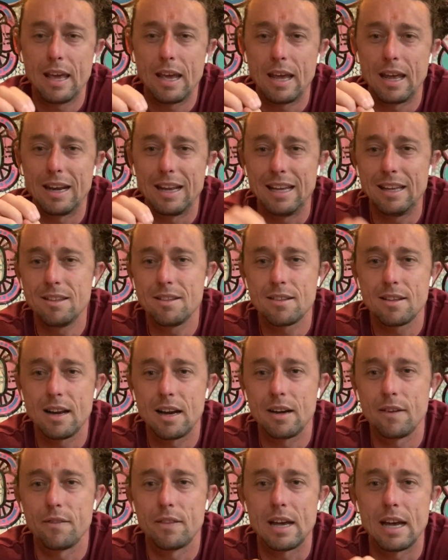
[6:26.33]
And
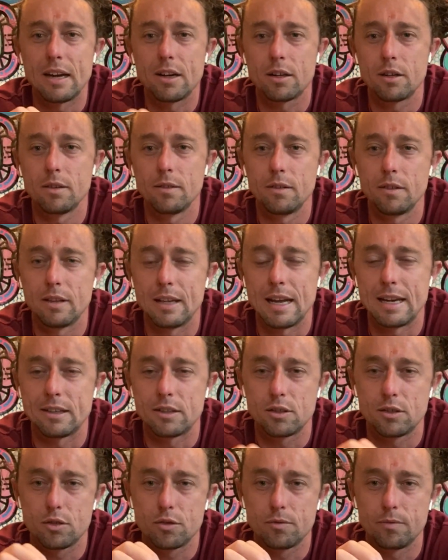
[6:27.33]
inside of
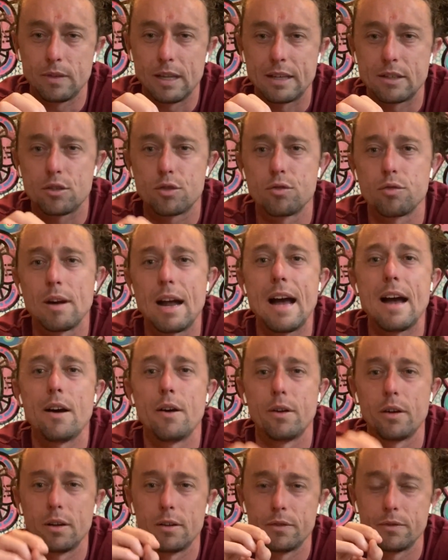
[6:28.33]
that
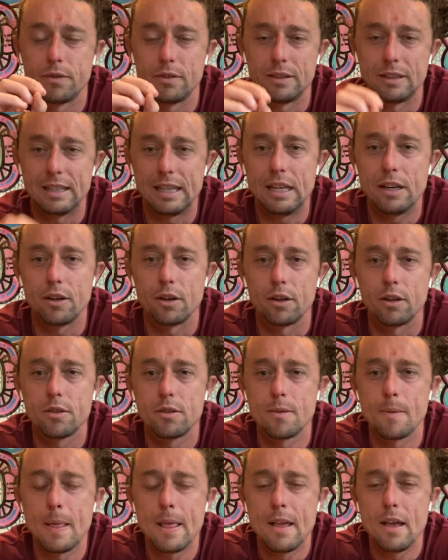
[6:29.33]
crowd of
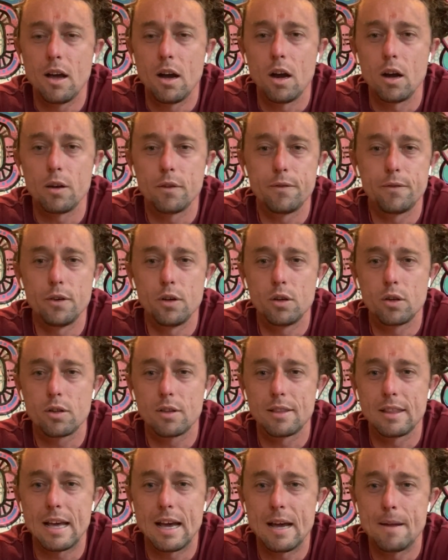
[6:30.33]
leaders are
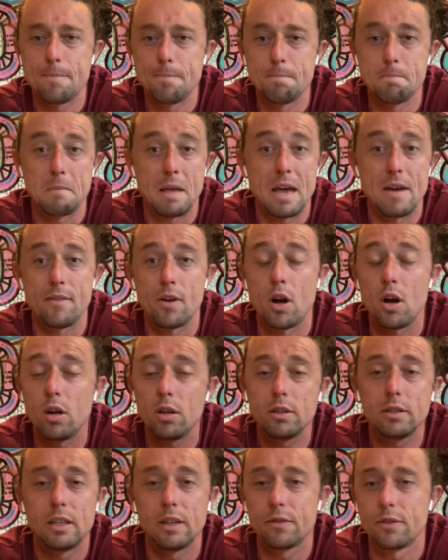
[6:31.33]
folks that have
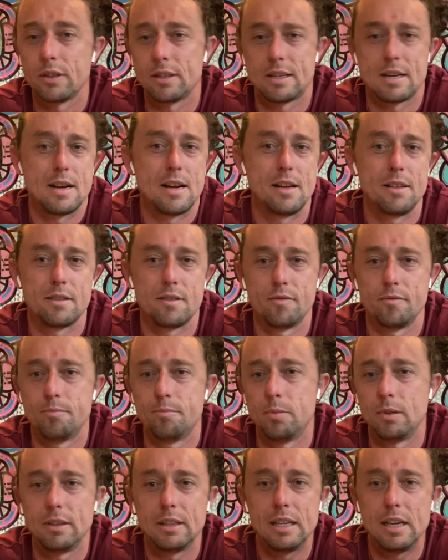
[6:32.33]
all different kinds
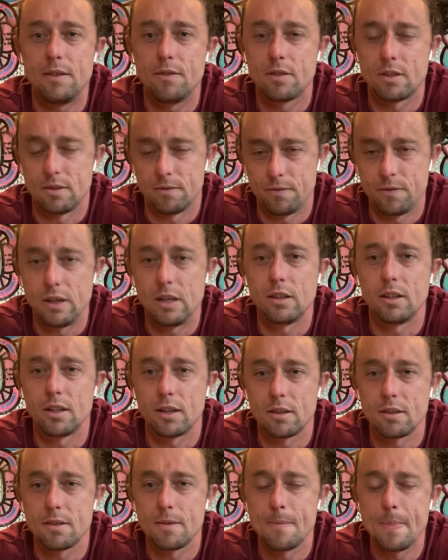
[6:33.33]
of beliefs and
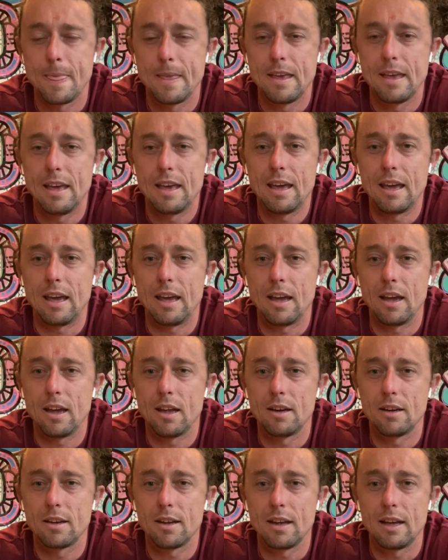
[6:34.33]
feelings.
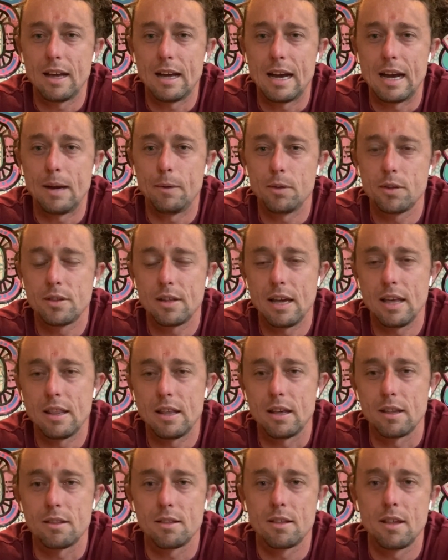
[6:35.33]
And I will say
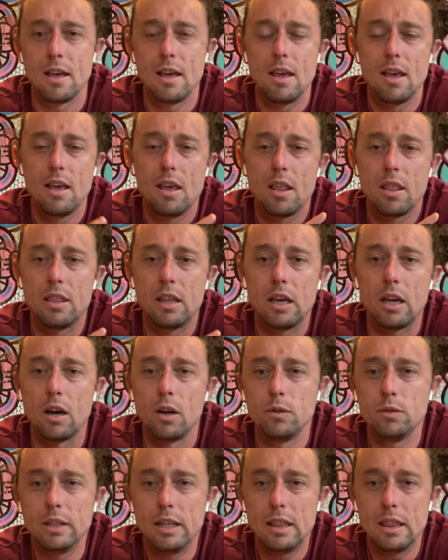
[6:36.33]
this, the
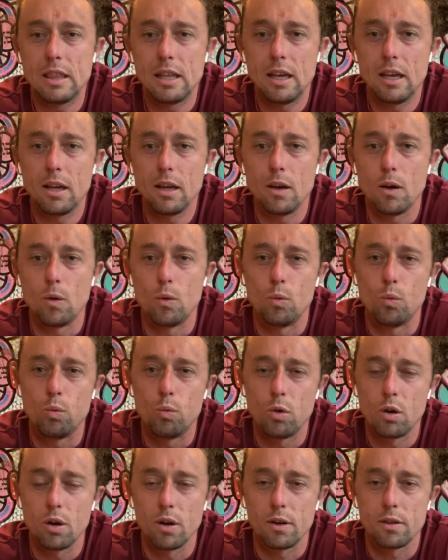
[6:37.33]
only thing
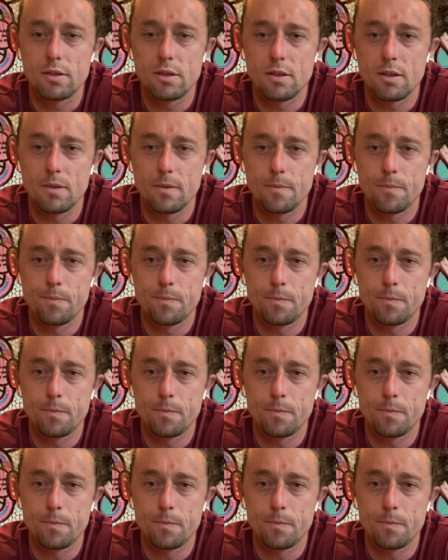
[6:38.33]
worse